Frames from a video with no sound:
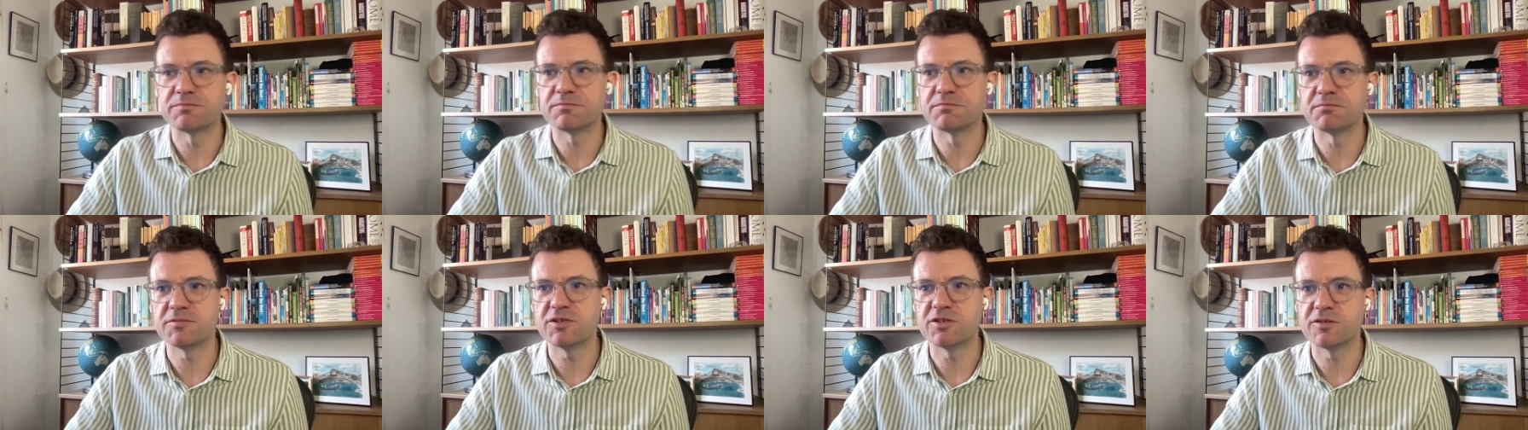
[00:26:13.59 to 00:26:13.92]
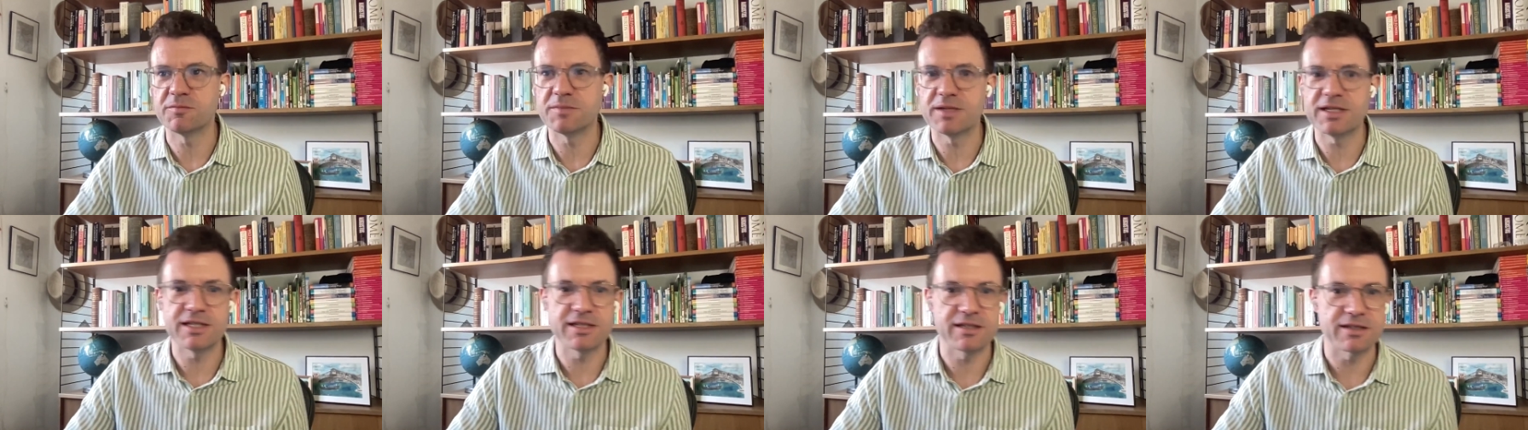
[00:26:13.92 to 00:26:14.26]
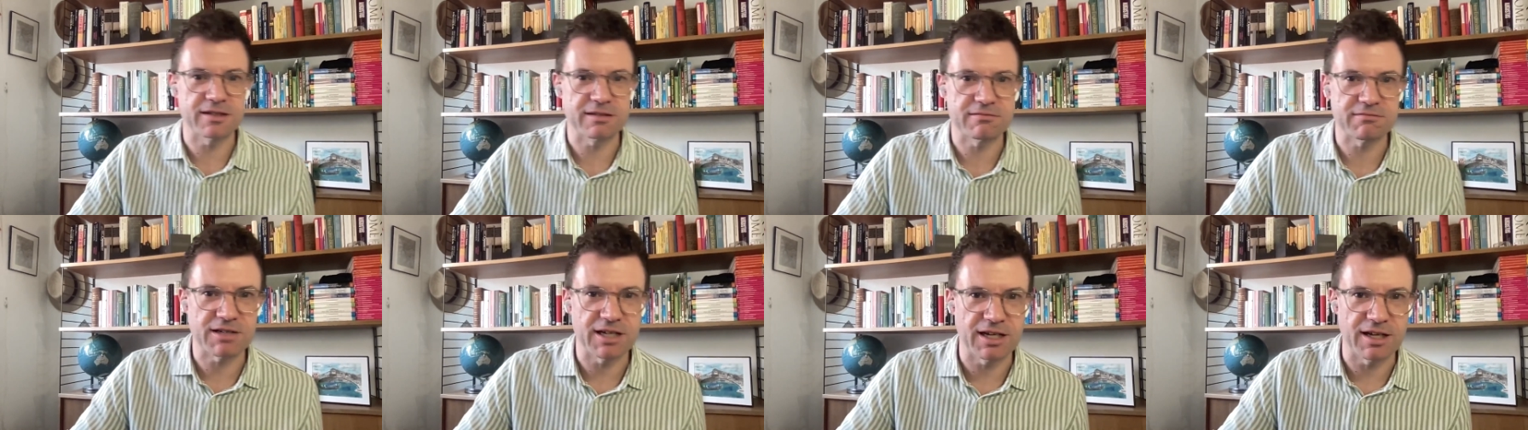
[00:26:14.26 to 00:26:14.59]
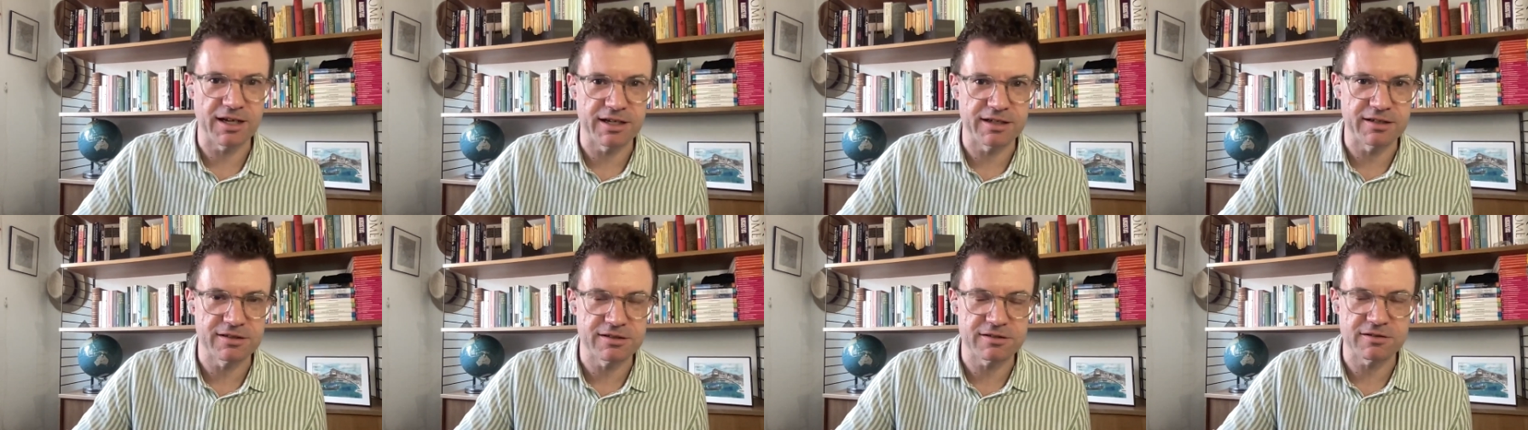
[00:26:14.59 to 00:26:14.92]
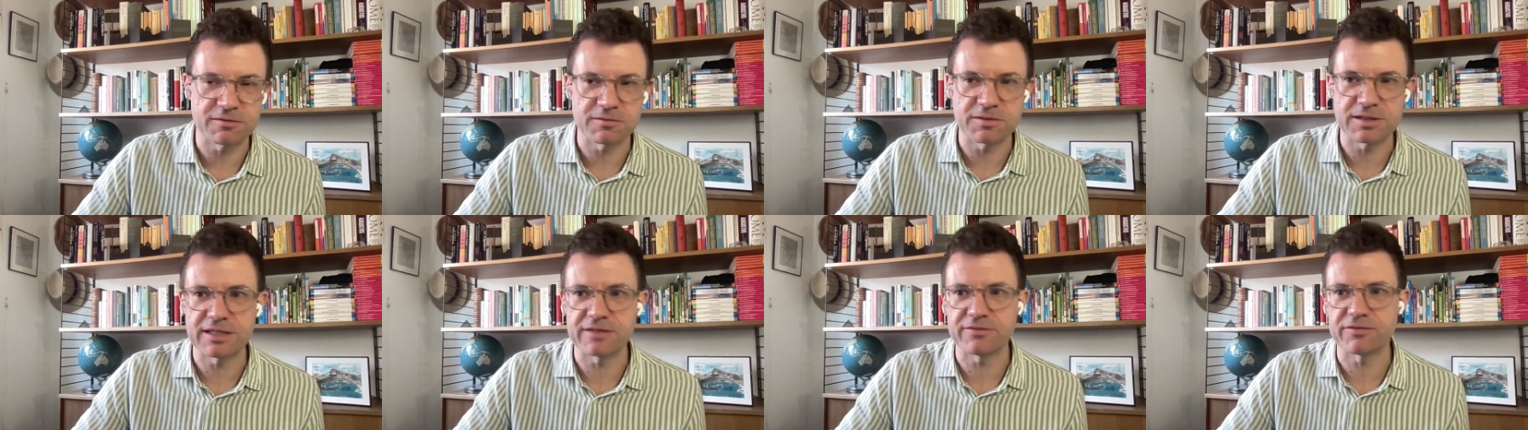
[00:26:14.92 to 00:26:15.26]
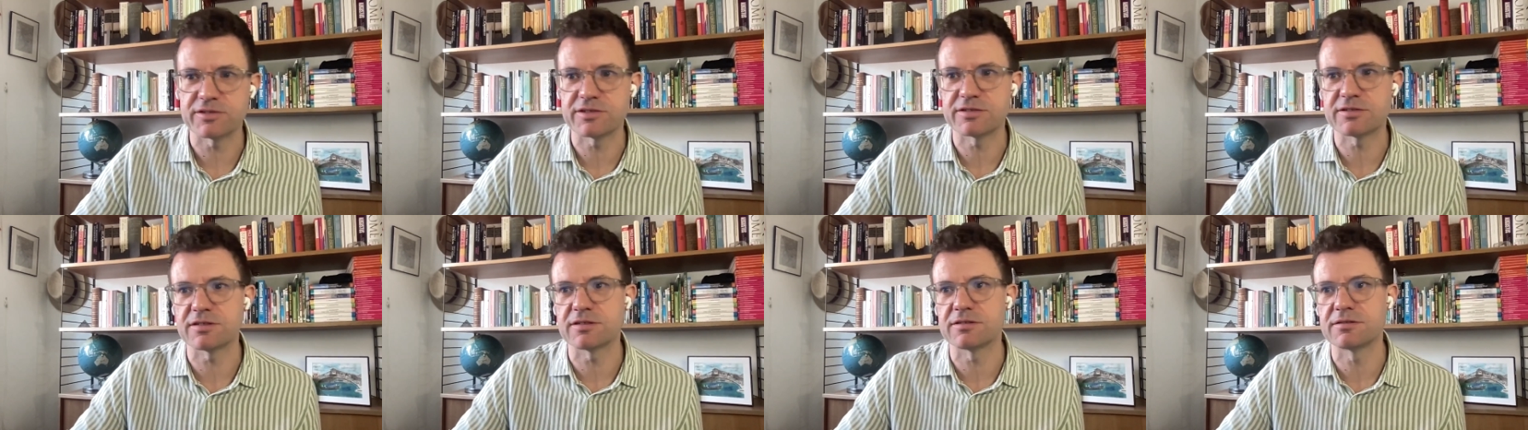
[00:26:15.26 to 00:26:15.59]
media clients or
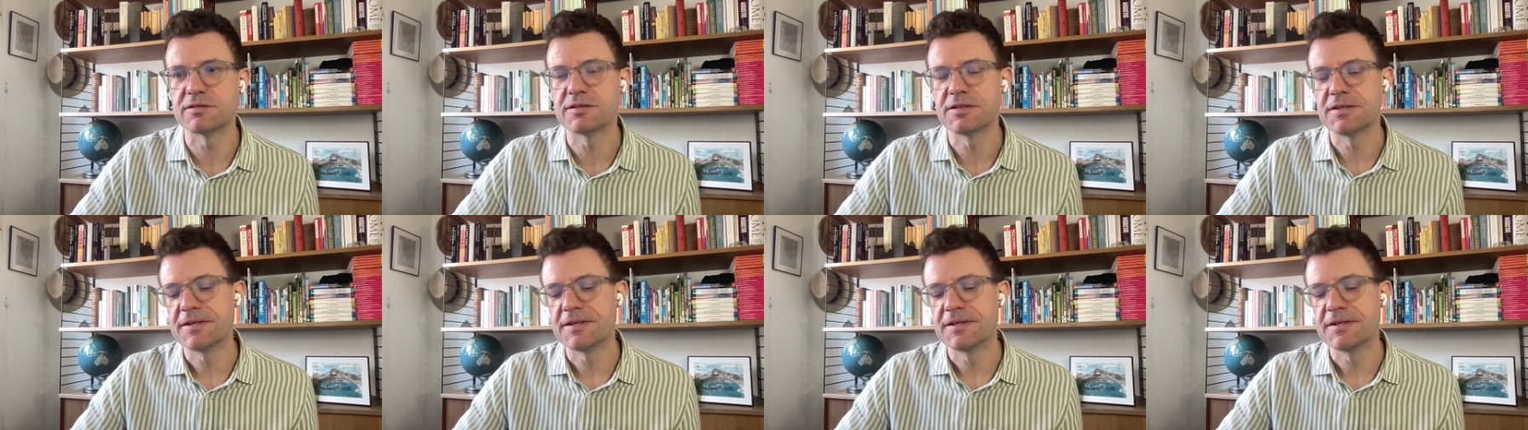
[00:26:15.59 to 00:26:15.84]
whatever. So